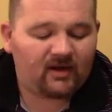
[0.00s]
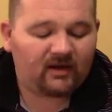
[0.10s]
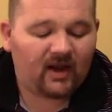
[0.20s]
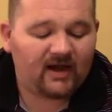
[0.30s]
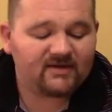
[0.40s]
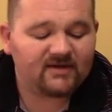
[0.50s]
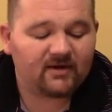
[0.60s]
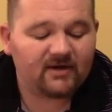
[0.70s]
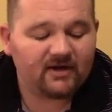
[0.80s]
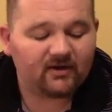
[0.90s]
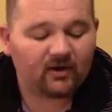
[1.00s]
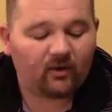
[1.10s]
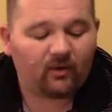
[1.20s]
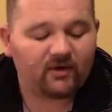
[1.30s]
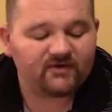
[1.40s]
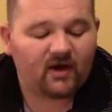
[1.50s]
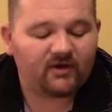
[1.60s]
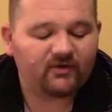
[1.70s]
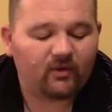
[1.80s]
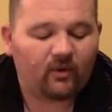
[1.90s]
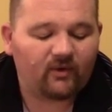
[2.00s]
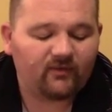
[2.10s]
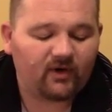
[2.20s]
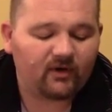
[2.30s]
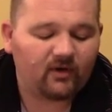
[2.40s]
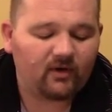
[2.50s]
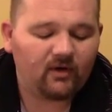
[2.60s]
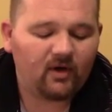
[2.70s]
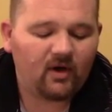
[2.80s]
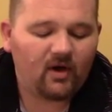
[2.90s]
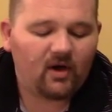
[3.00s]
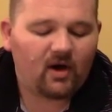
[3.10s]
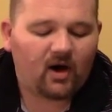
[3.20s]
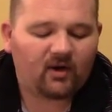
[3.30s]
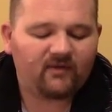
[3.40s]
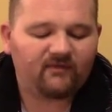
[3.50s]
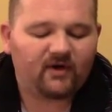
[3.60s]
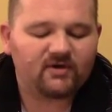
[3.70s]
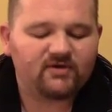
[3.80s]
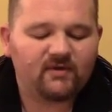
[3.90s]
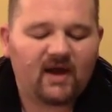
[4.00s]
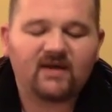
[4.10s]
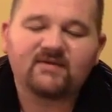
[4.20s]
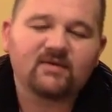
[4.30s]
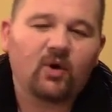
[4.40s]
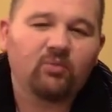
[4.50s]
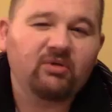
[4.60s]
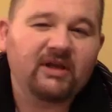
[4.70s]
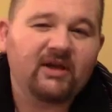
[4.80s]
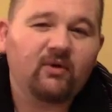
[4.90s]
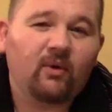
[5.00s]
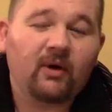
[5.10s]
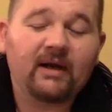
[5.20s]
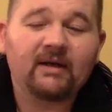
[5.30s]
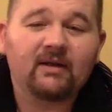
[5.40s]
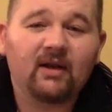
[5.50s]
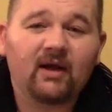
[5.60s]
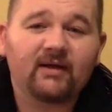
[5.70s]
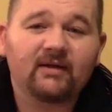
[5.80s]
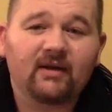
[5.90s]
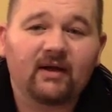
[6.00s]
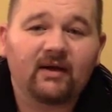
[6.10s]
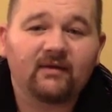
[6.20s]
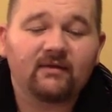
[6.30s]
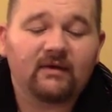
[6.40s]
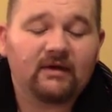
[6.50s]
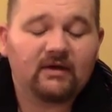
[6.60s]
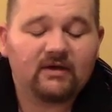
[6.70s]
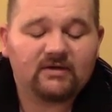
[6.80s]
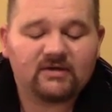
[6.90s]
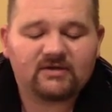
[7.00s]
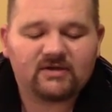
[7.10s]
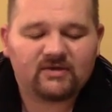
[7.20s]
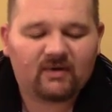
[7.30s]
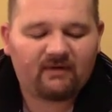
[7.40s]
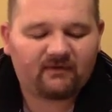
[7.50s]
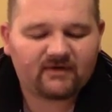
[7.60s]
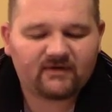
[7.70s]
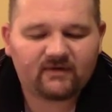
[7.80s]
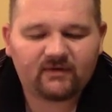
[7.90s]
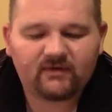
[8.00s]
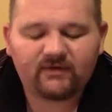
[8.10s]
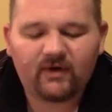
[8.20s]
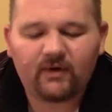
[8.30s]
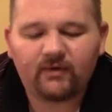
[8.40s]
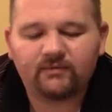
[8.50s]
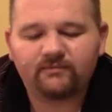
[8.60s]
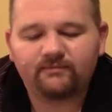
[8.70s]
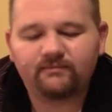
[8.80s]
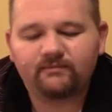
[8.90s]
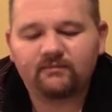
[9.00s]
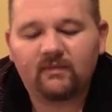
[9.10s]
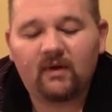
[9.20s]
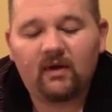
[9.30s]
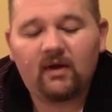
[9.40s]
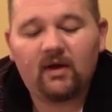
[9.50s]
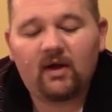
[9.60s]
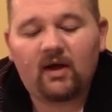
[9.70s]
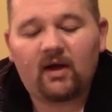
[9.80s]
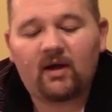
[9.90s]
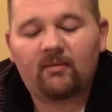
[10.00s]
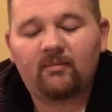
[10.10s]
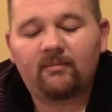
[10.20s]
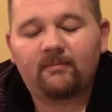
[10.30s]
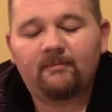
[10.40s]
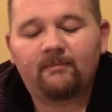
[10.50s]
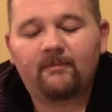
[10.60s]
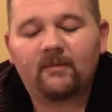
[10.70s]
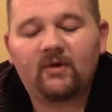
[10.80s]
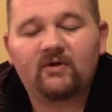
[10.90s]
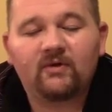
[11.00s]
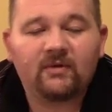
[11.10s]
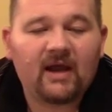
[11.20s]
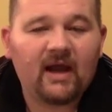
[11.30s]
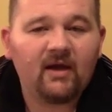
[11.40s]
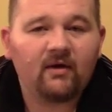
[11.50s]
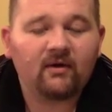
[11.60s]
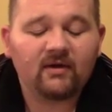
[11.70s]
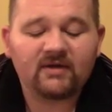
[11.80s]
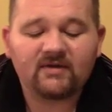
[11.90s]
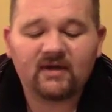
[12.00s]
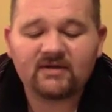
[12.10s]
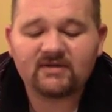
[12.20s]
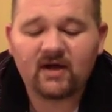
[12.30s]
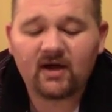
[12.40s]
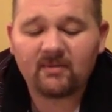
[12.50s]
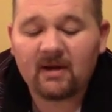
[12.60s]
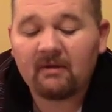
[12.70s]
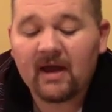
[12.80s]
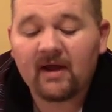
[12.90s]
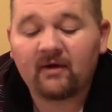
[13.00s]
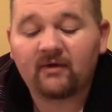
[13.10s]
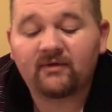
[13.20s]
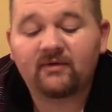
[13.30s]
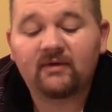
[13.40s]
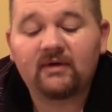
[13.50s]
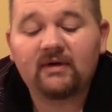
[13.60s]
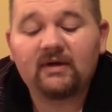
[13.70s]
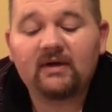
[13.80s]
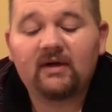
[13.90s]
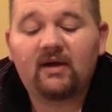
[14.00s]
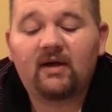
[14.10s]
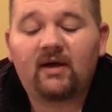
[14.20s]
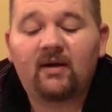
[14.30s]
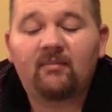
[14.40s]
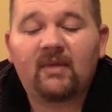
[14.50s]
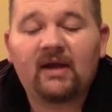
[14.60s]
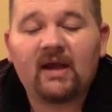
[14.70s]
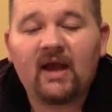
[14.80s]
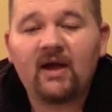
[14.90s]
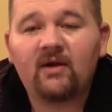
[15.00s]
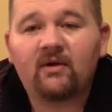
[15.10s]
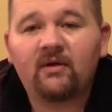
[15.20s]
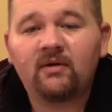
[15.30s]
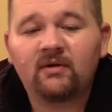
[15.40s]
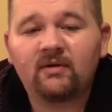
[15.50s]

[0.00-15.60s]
lines that are neither horizontal or vertical are referred to as oblique or inclined lines, just as a reference. So an angle, let's talk about angles. An angle